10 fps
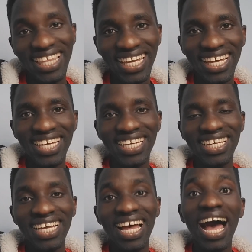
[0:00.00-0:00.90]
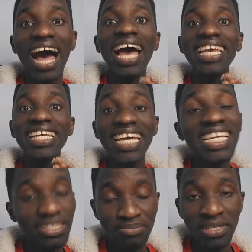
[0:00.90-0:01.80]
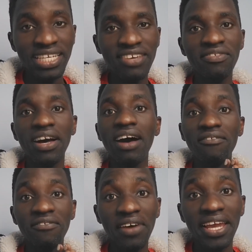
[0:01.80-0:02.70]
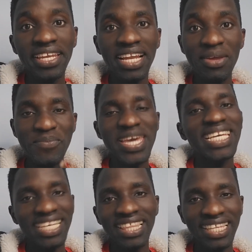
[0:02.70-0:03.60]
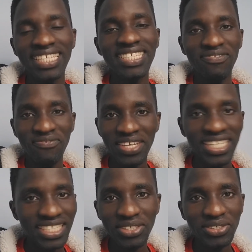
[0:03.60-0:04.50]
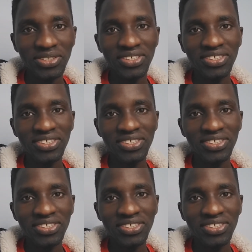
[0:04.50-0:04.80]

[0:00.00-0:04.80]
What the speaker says: there, I can't believe I'm finally making this video.